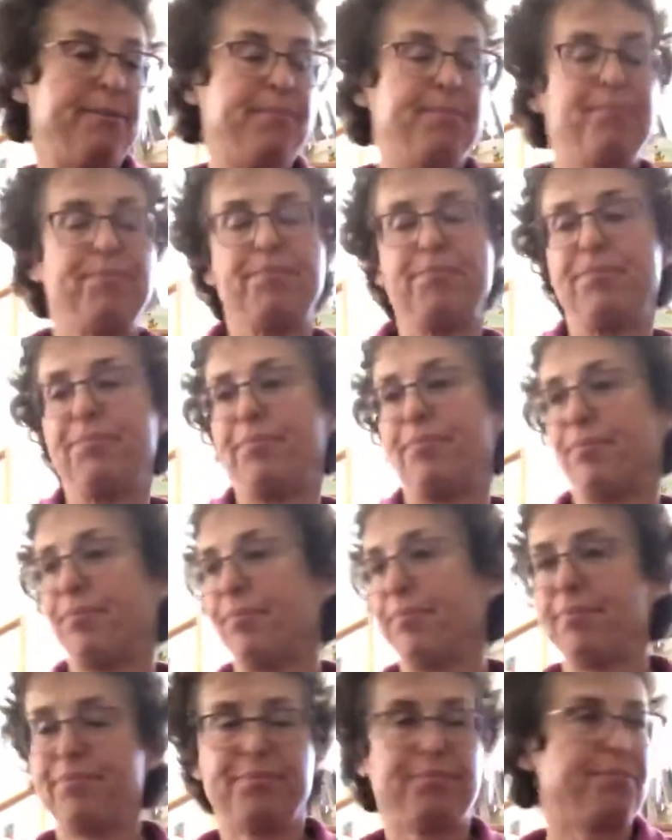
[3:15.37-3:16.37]
Can't
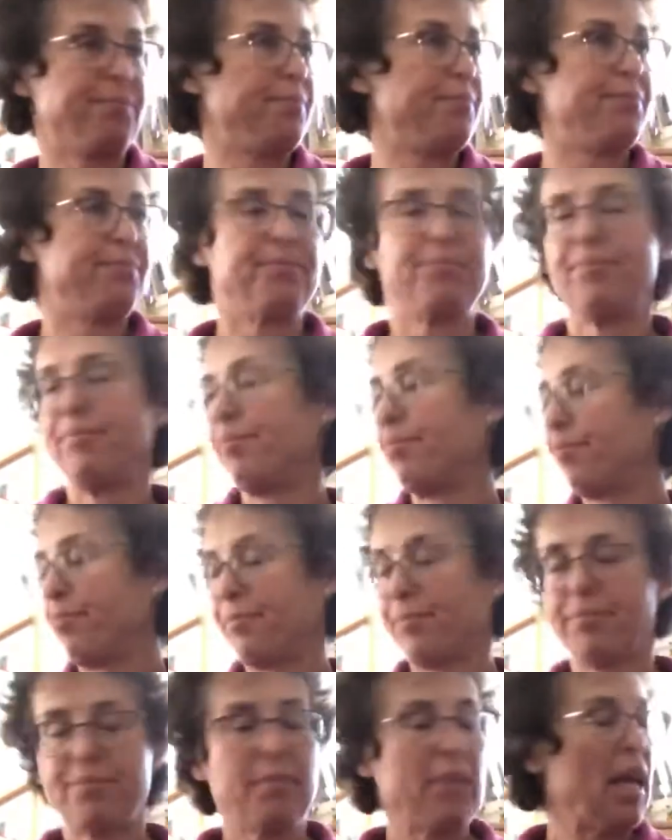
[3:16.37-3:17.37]
go
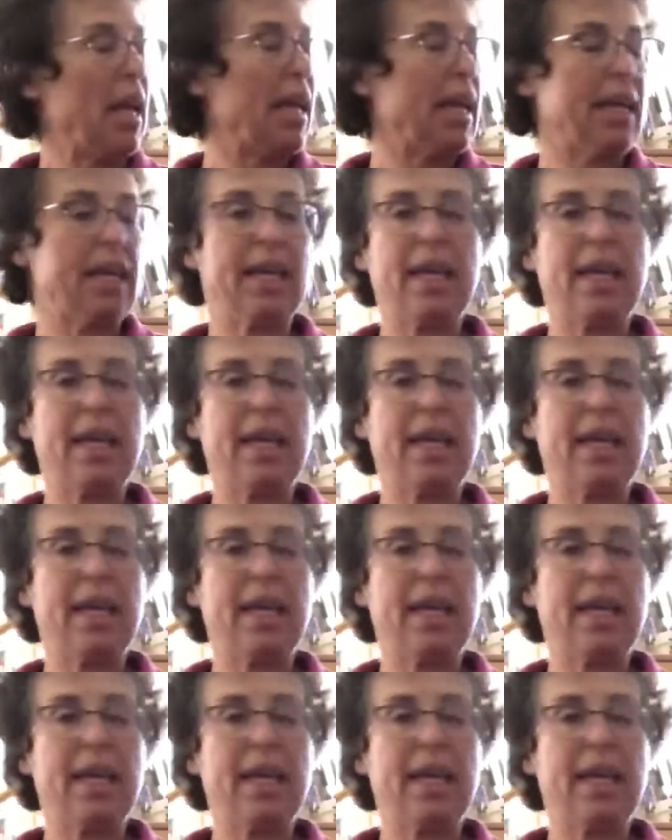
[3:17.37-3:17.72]
under it.